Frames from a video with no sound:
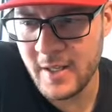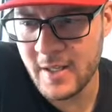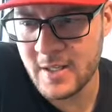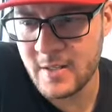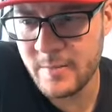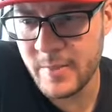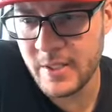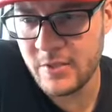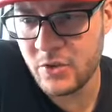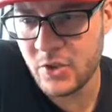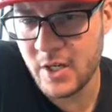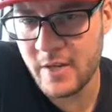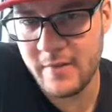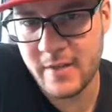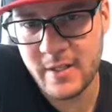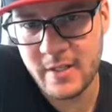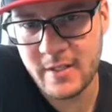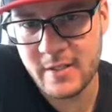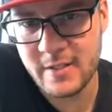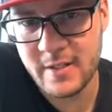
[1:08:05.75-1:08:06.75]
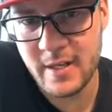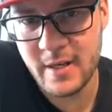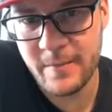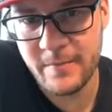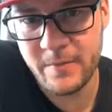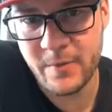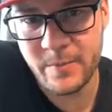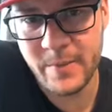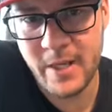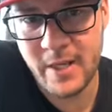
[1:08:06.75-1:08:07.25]
has been driving this
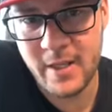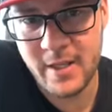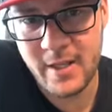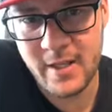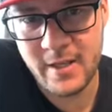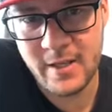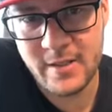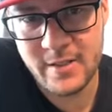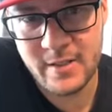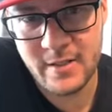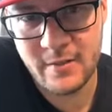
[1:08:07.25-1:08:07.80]
setup for many years,